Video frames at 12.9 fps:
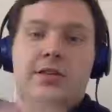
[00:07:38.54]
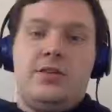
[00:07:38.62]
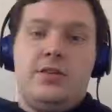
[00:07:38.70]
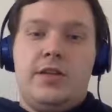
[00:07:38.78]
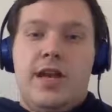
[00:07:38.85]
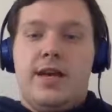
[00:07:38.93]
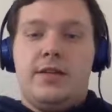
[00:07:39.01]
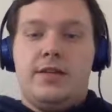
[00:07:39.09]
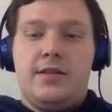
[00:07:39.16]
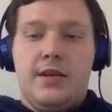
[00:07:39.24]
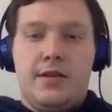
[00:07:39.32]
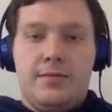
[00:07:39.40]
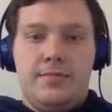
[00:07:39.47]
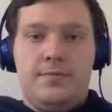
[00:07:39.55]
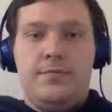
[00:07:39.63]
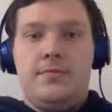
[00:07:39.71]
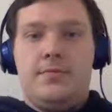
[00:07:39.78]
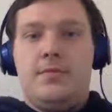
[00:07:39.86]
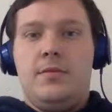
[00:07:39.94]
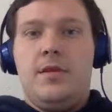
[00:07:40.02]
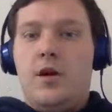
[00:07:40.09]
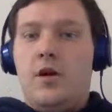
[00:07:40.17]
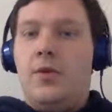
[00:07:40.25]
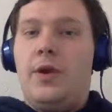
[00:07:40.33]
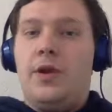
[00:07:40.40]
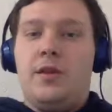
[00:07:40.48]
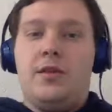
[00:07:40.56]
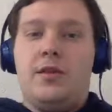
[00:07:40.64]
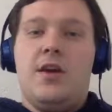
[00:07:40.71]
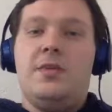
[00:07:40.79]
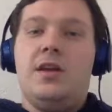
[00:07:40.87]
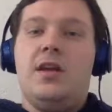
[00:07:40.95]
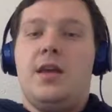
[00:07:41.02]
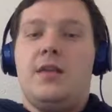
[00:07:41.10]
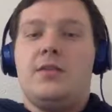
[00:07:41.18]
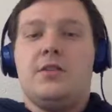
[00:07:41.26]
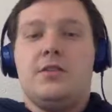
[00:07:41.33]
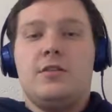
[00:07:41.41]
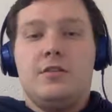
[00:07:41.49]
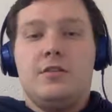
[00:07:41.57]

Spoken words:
your data set all the way to the top and hit enter.